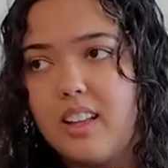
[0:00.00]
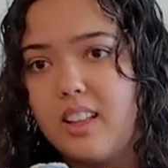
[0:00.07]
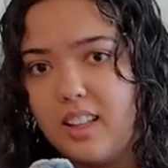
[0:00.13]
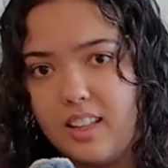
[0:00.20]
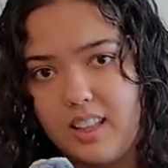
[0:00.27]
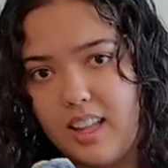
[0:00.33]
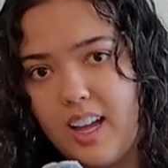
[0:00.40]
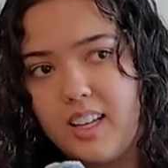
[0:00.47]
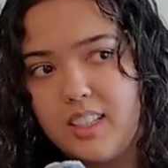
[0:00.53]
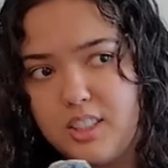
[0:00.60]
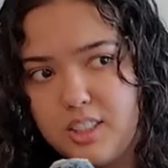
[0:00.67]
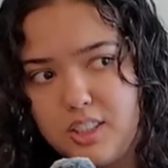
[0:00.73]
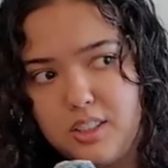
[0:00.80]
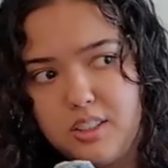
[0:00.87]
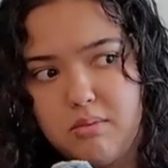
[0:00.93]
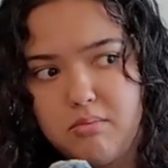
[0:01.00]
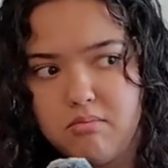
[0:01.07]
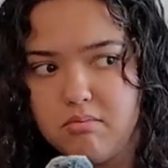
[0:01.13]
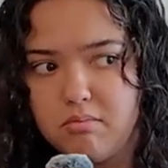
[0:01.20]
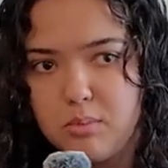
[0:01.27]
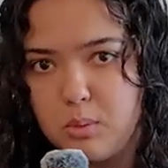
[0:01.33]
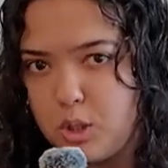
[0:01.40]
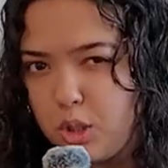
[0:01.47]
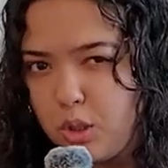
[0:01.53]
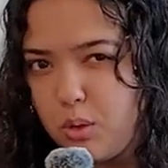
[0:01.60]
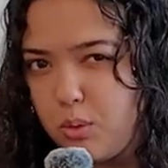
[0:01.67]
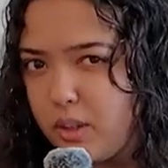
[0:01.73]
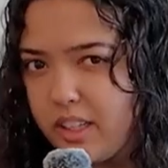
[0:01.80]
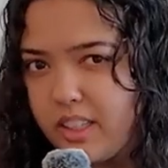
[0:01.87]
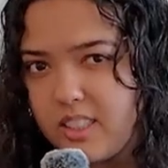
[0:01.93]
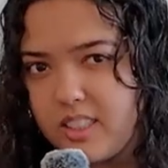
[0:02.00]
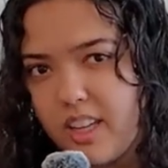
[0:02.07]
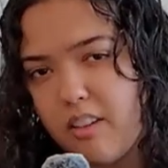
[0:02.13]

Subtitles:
the last 2 weeks